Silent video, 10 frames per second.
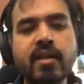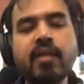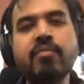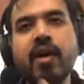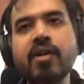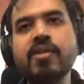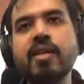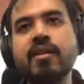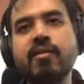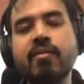
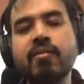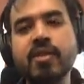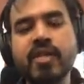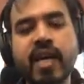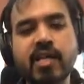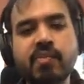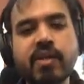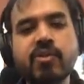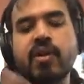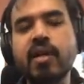function which I expect
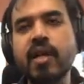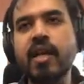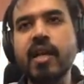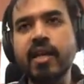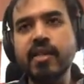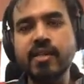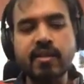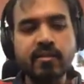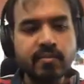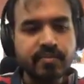should return an integer.
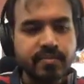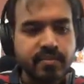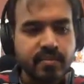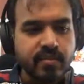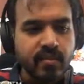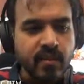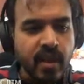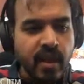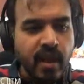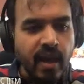
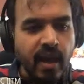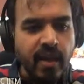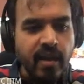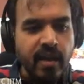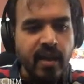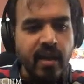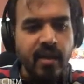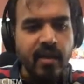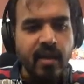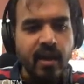And
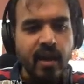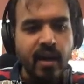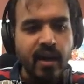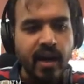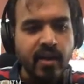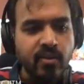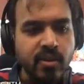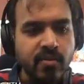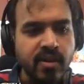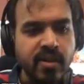can I use
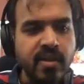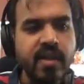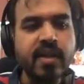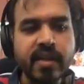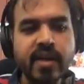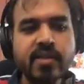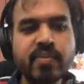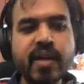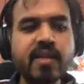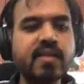this function here? Yes,
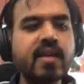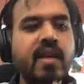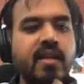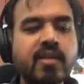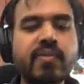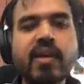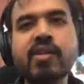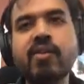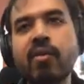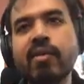because this
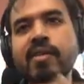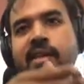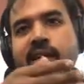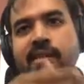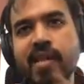function always returns a